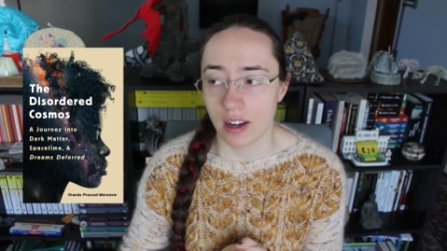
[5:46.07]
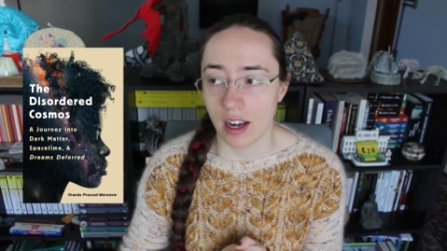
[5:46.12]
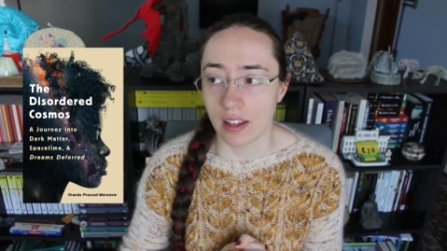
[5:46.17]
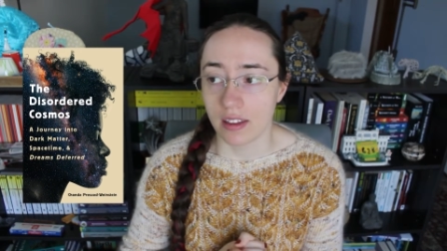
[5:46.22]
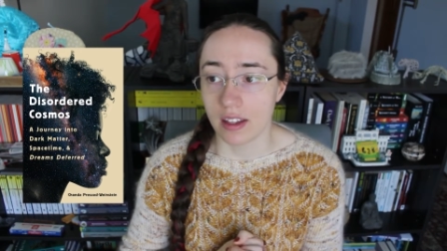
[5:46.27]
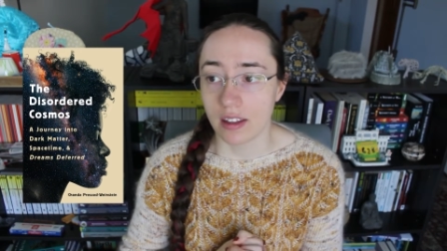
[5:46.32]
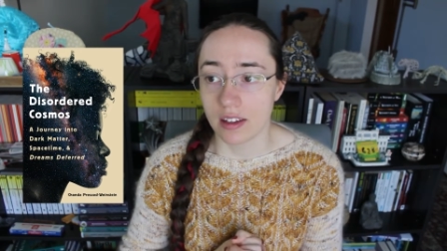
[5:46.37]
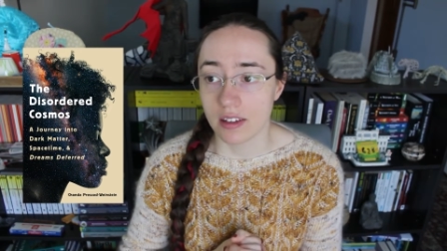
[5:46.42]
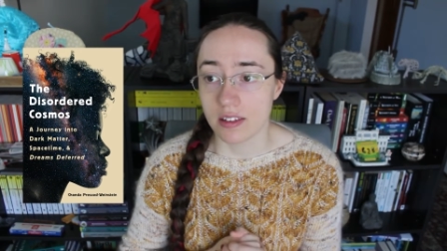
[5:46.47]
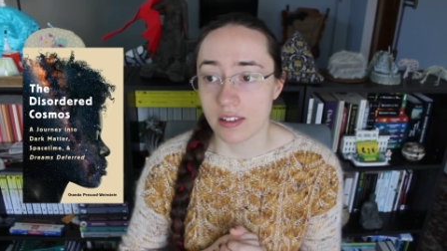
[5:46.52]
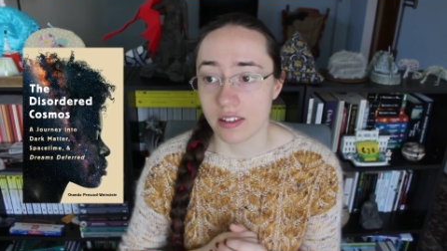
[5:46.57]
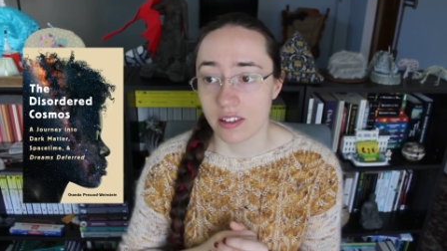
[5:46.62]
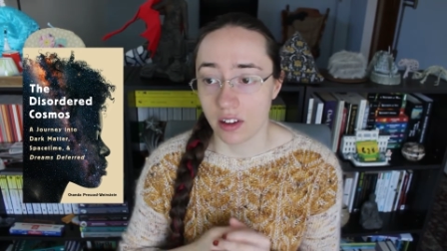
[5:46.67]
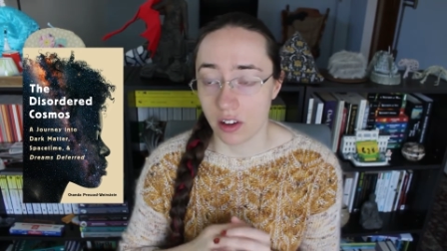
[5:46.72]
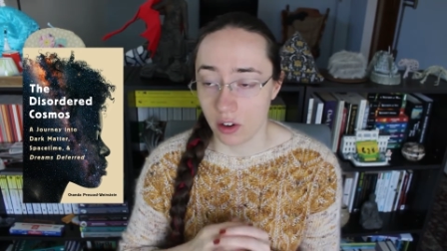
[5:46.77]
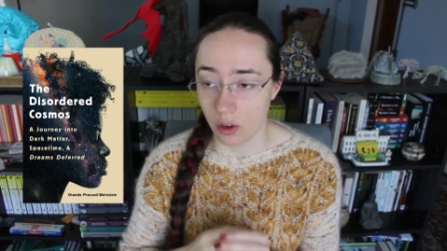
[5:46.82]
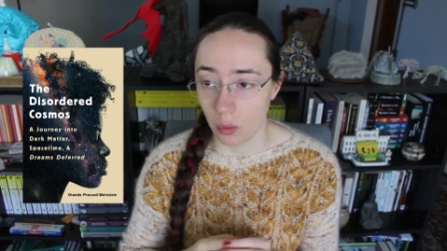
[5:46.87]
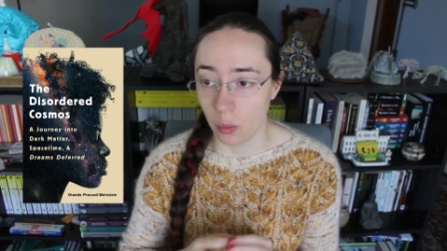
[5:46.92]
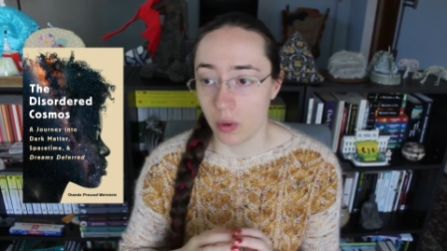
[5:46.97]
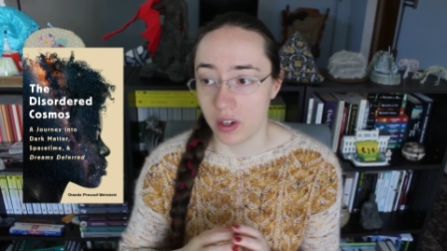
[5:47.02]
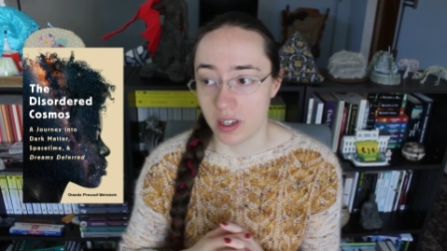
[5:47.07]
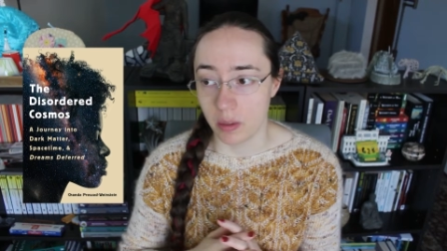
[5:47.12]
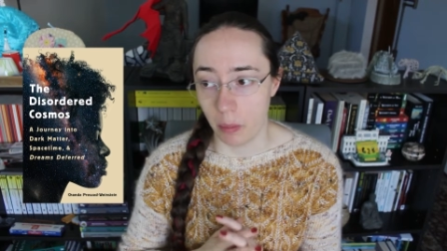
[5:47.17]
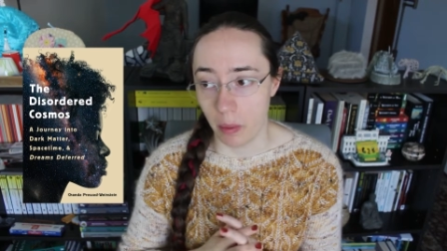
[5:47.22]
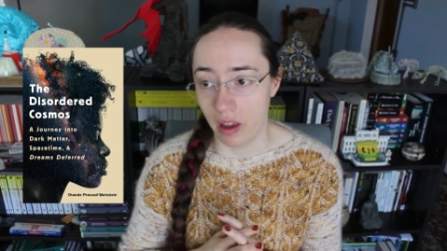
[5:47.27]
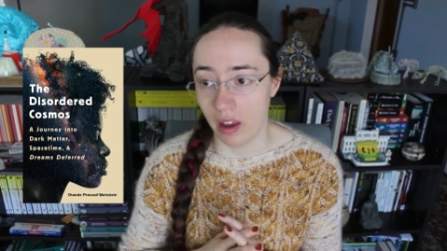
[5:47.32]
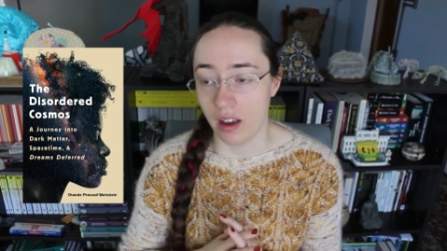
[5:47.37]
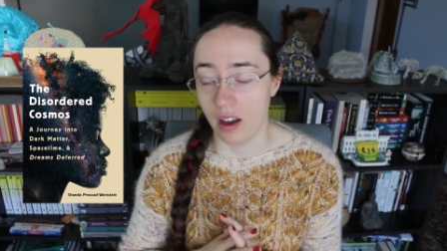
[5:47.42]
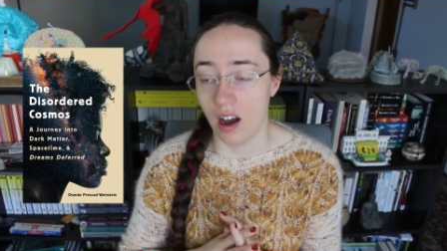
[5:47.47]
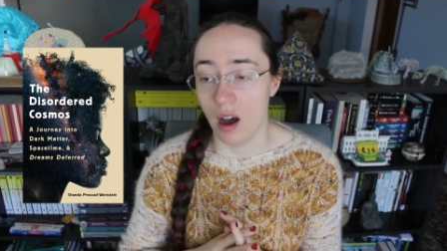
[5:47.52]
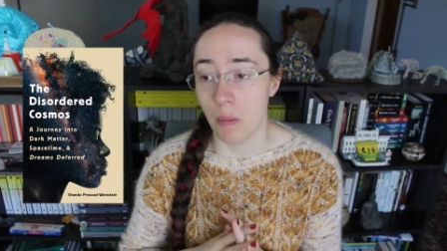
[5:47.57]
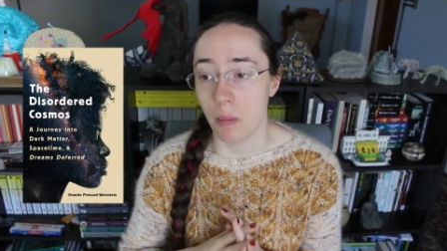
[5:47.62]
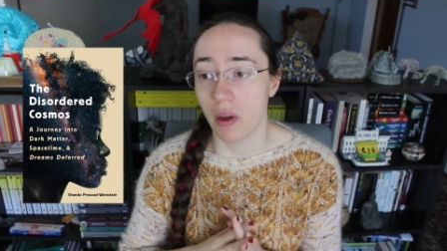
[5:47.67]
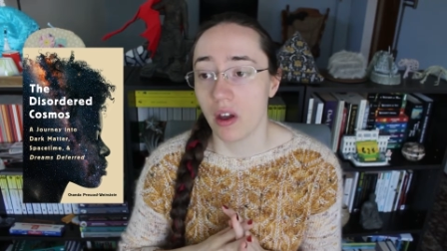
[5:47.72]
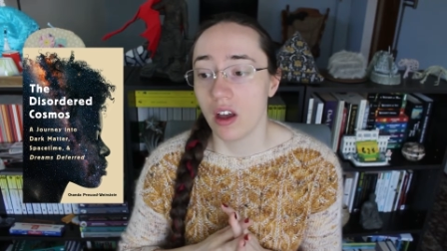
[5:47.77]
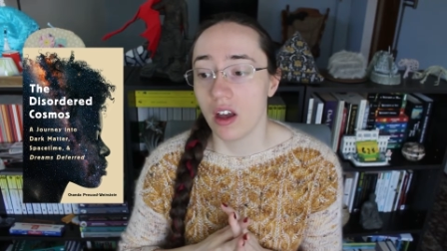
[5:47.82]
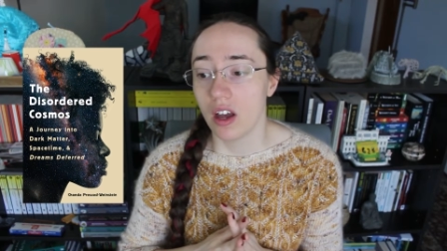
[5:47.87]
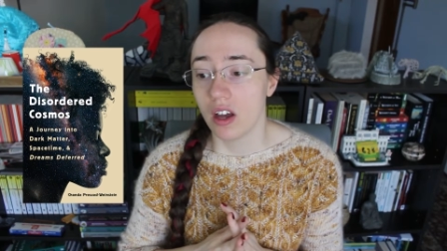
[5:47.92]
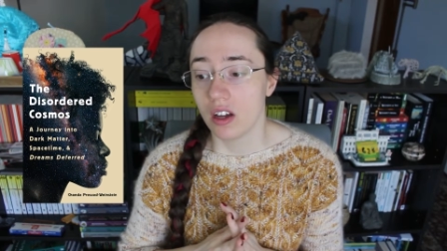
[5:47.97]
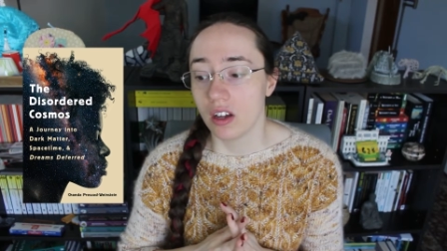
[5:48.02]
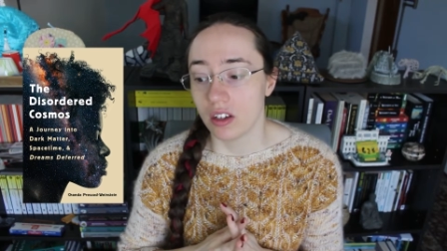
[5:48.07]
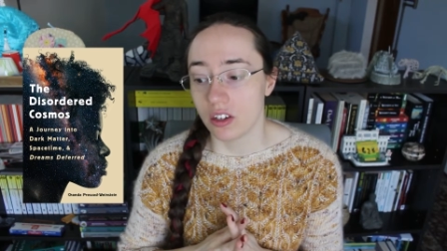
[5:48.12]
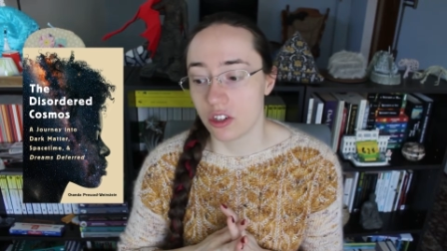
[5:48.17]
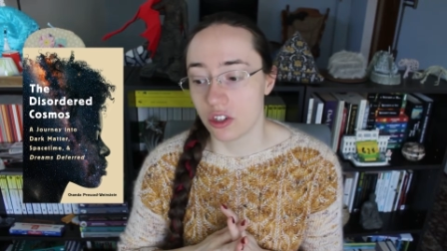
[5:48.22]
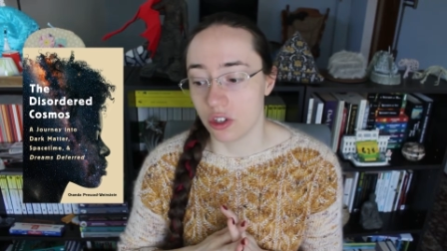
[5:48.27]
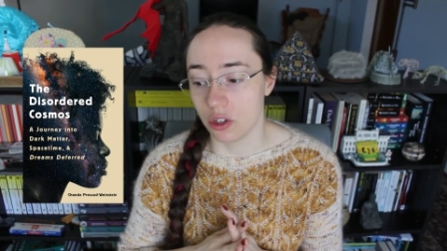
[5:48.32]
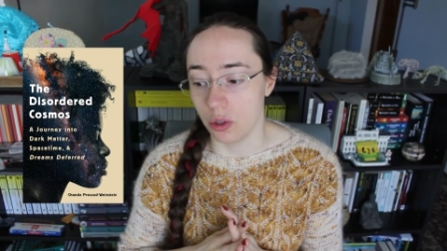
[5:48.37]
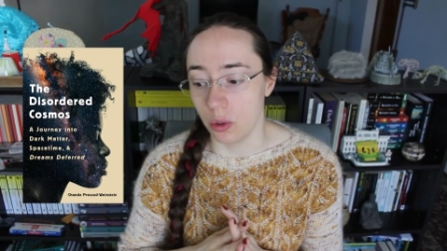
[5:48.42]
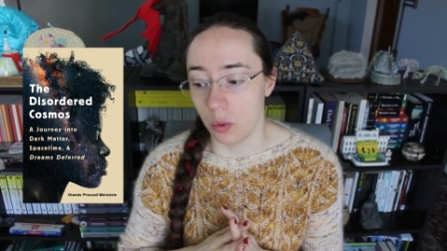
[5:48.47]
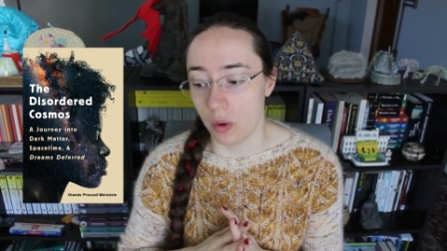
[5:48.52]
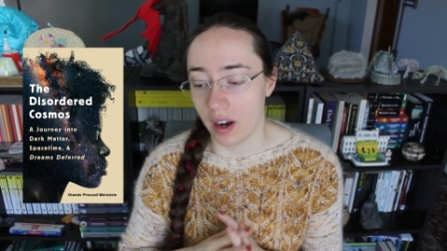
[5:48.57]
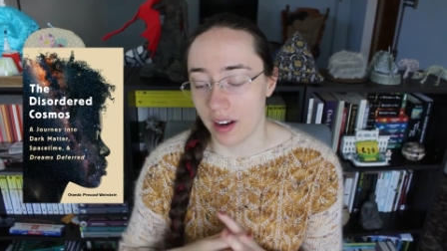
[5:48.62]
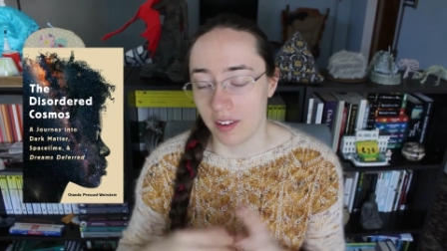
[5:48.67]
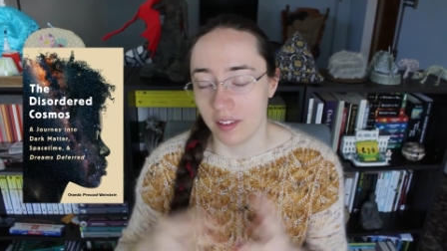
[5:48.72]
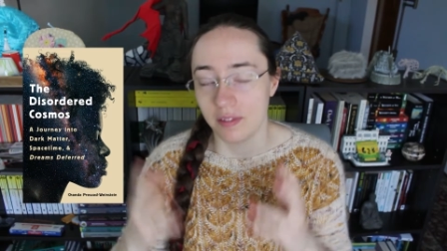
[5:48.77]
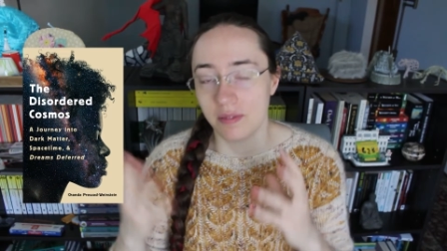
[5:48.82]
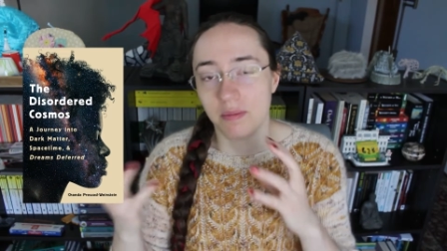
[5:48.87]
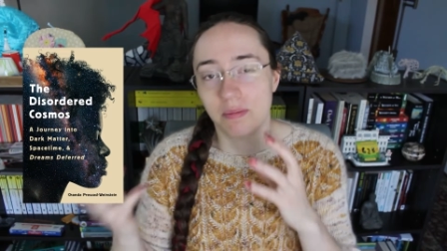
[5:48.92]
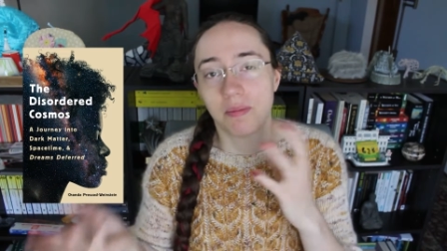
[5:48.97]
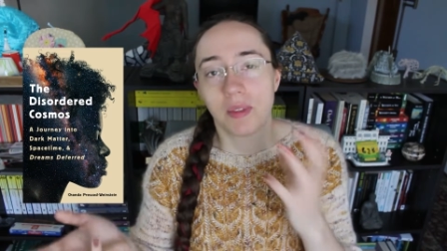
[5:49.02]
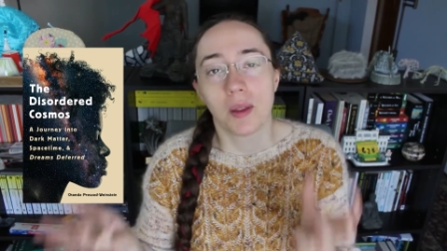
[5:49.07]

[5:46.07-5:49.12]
I think this is a good one to pick up to kind of